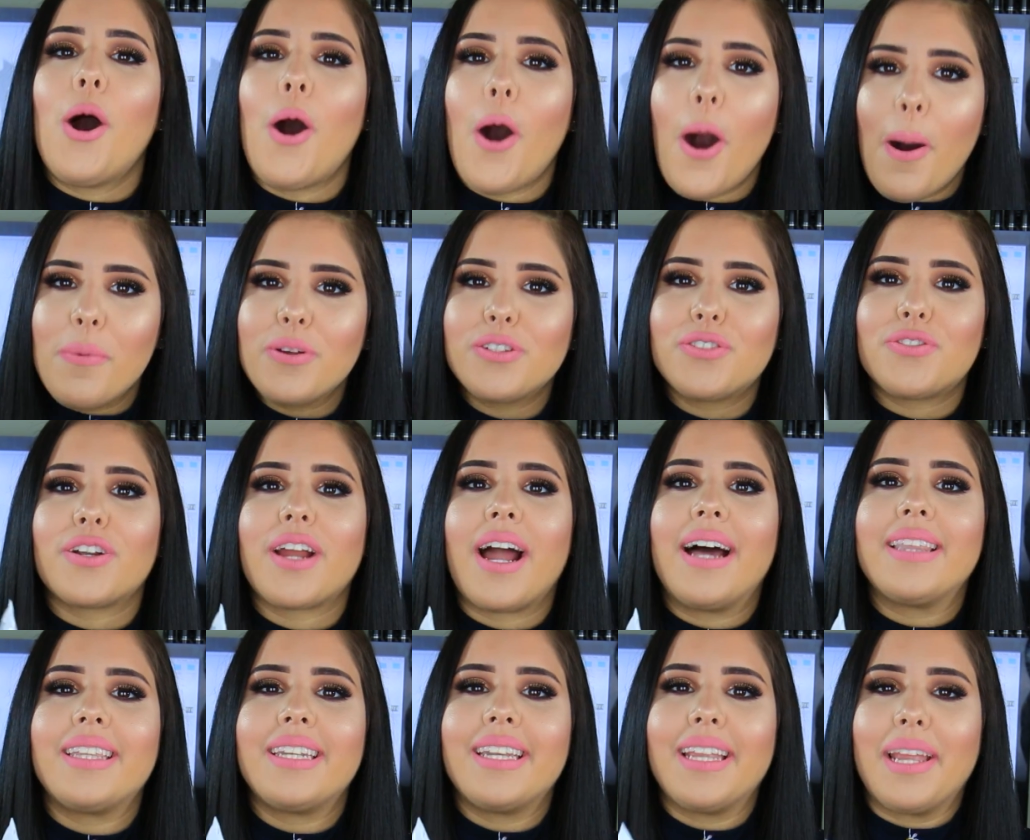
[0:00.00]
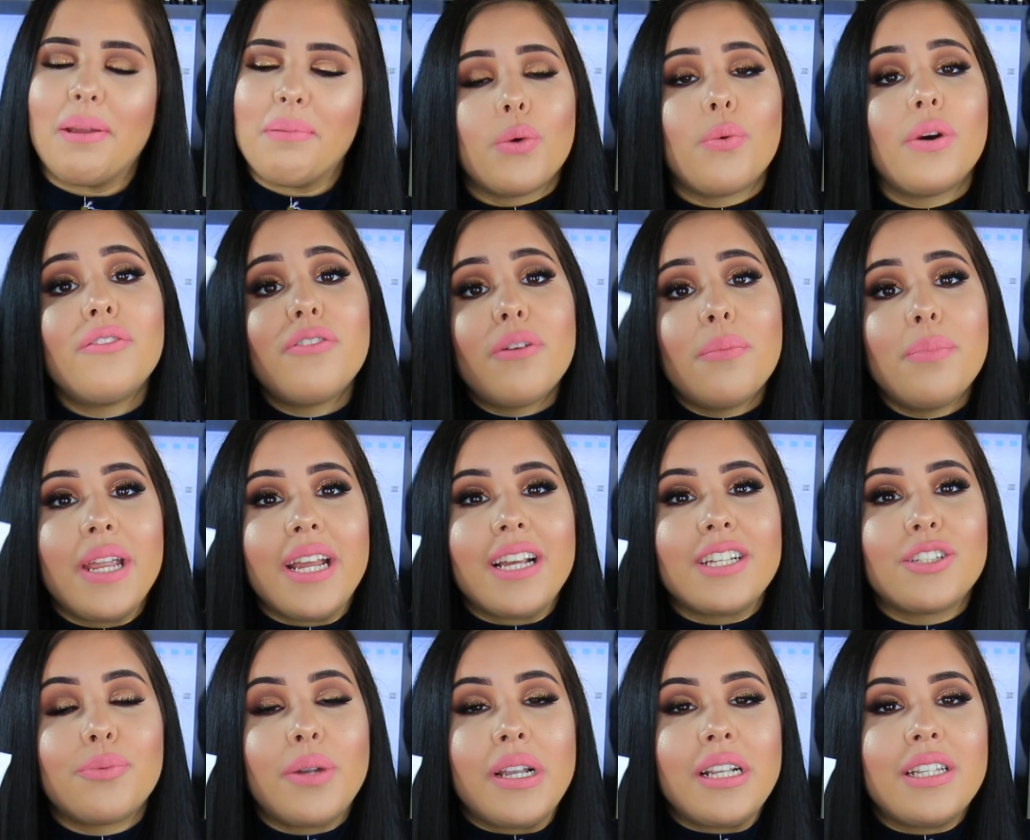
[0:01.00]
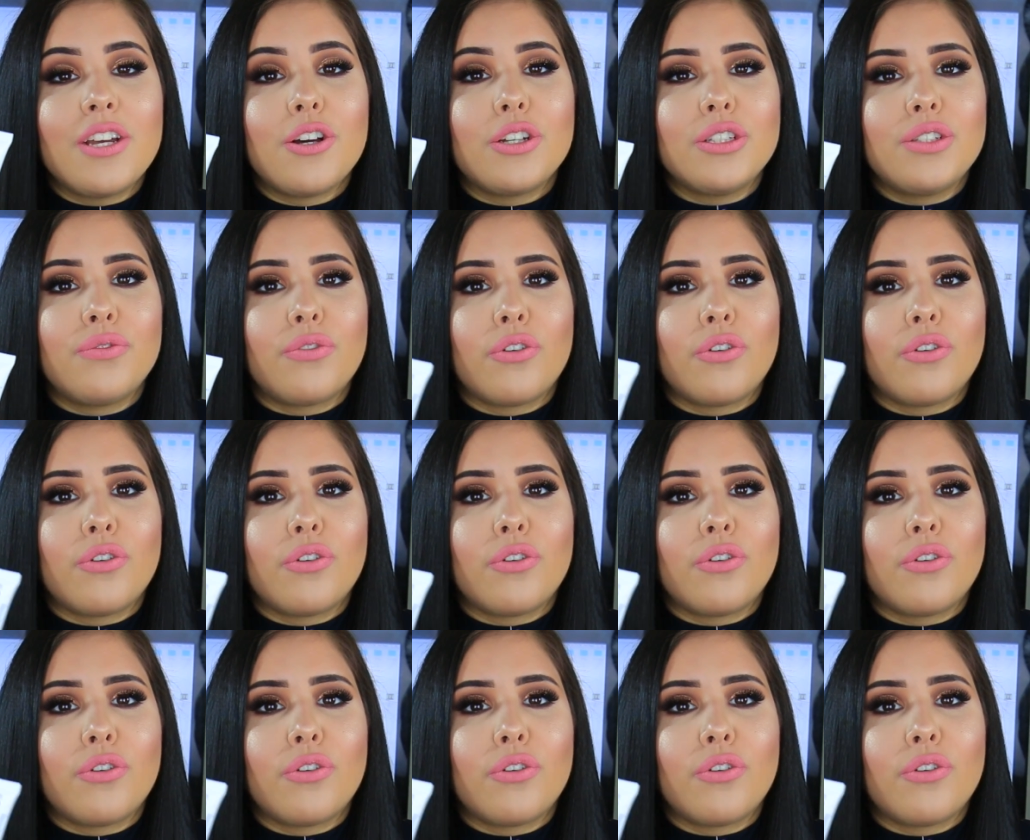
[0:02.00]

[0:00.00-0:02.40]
Almost forgot the name. The one from NYX retails